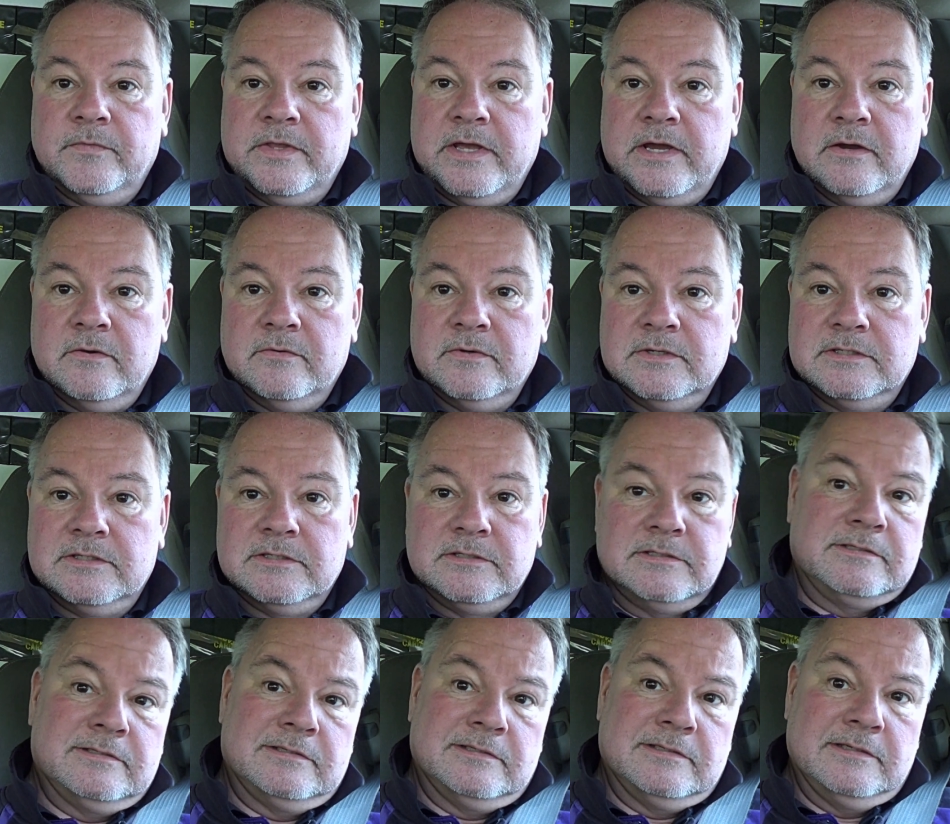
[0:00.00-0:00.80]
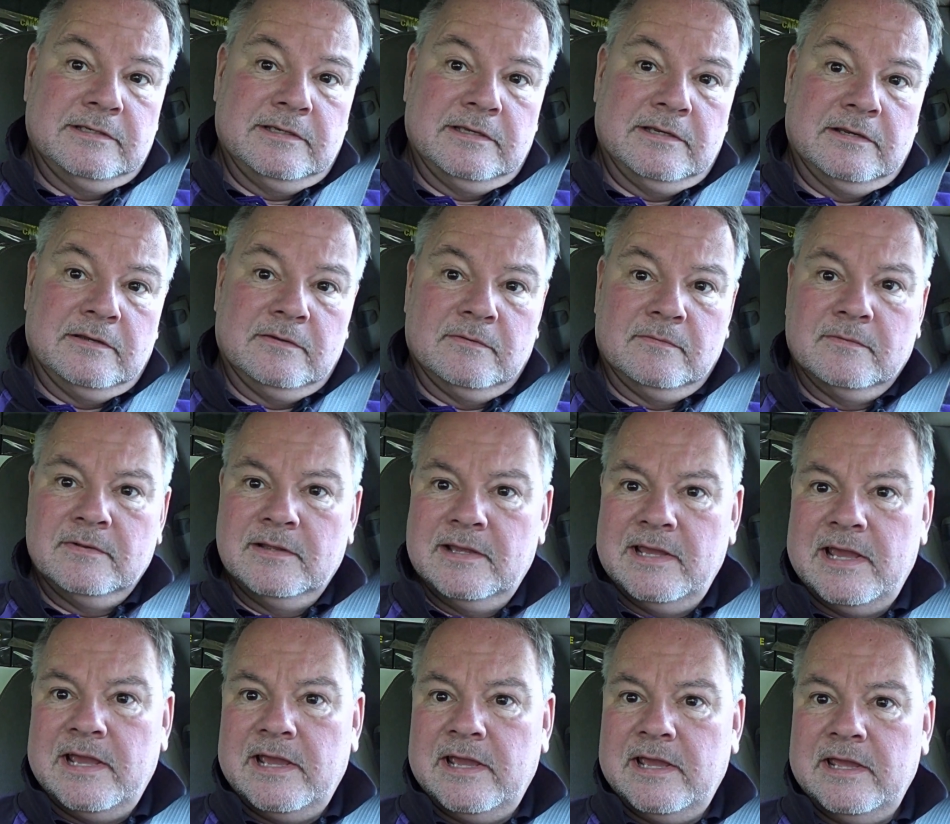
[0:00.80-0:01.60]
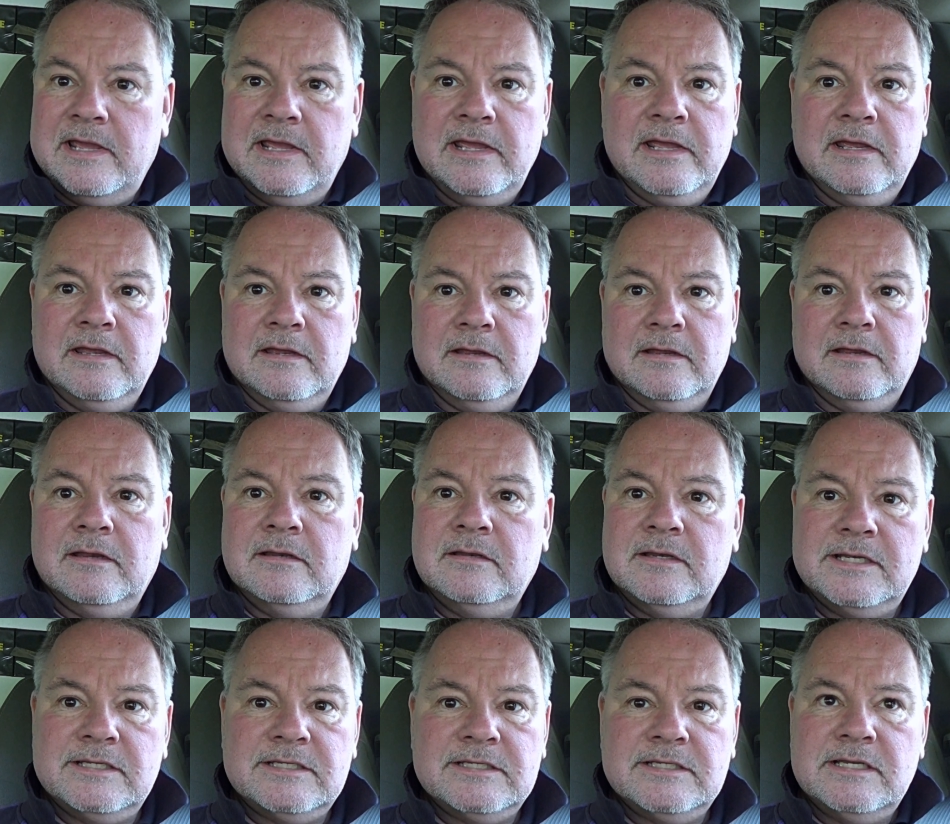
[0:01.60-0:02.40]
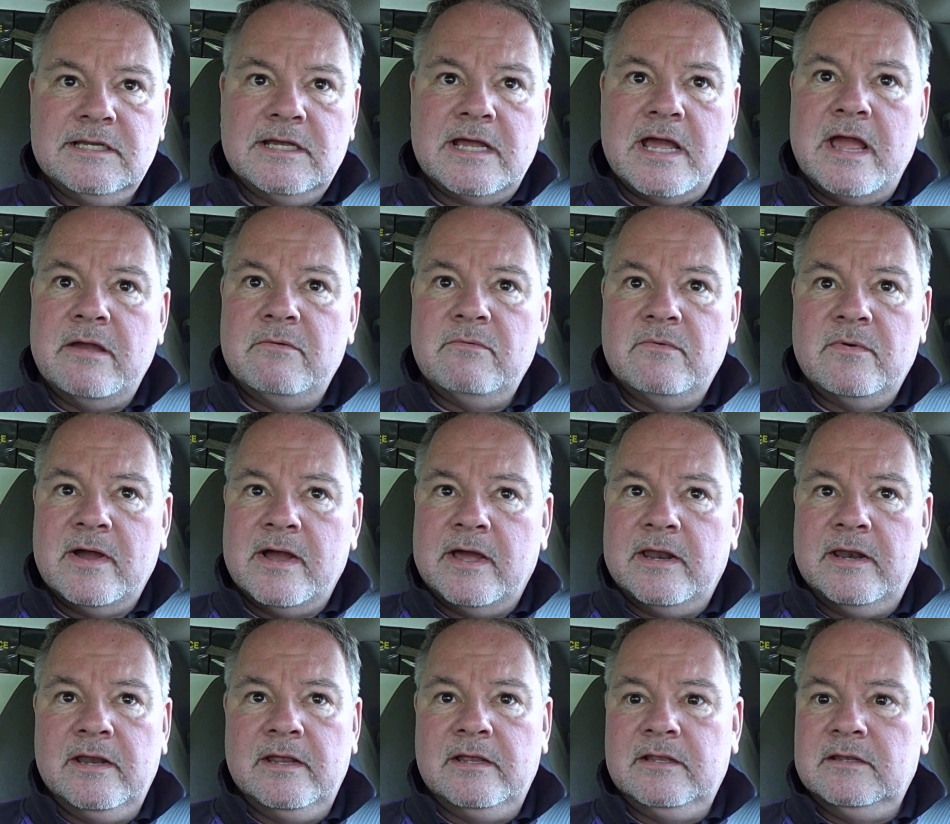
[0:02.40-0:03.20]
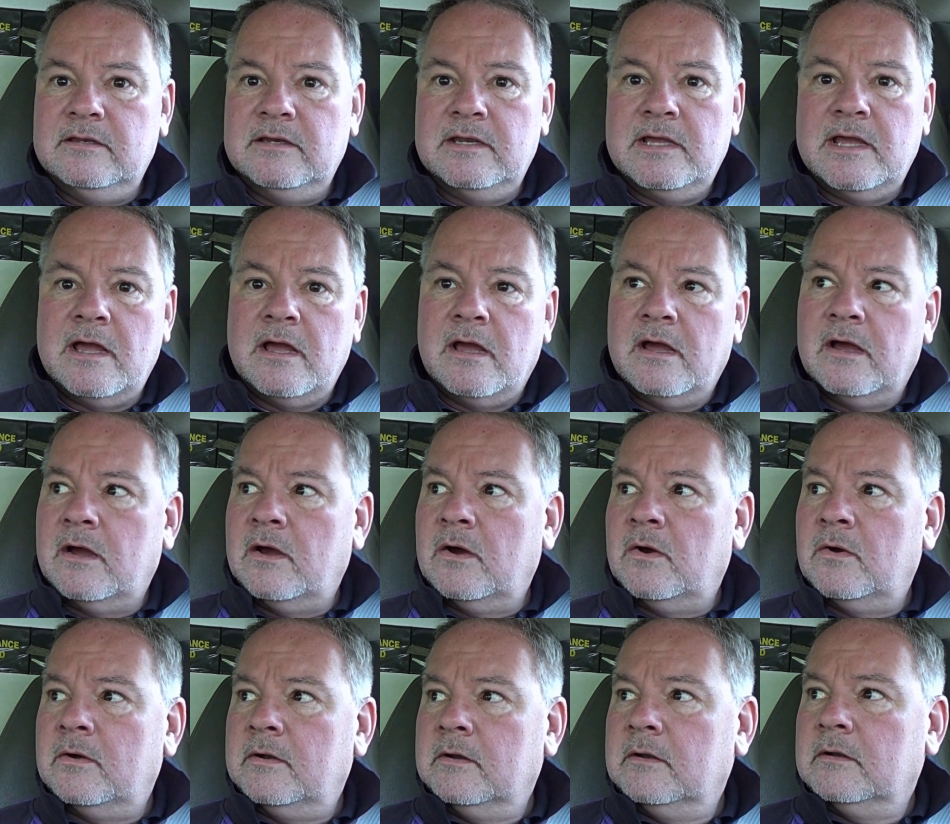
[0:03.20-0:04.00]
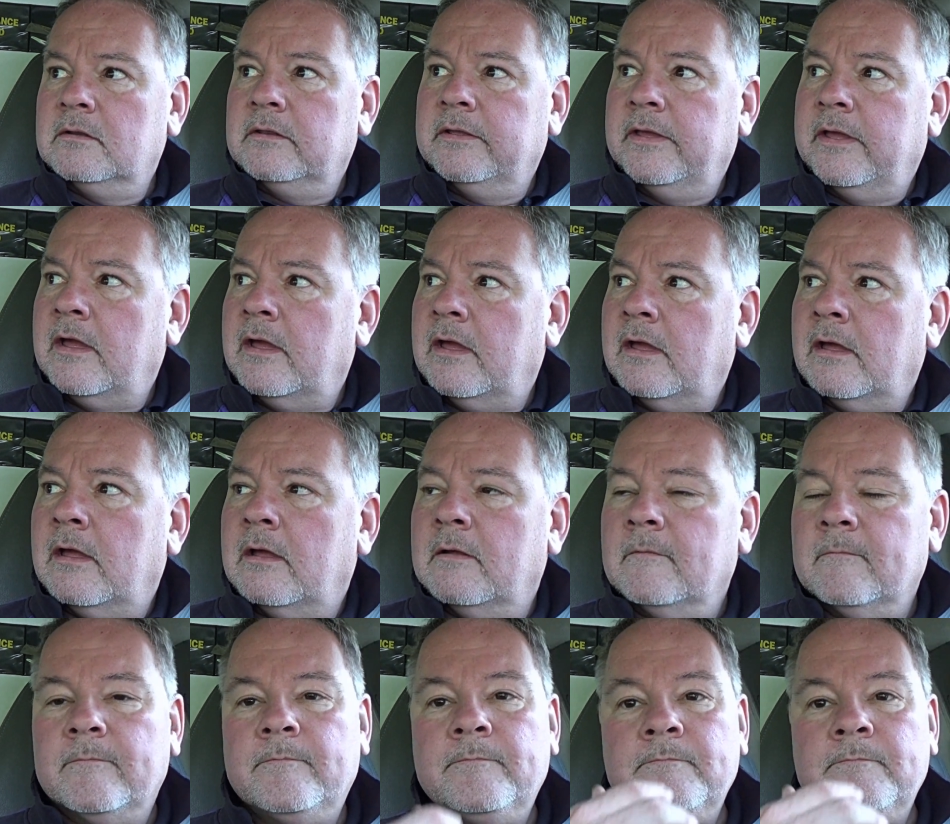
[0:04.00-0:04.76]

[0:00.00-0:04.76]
Now it's, you know, "Hey, that's not, I want it now. Yeah.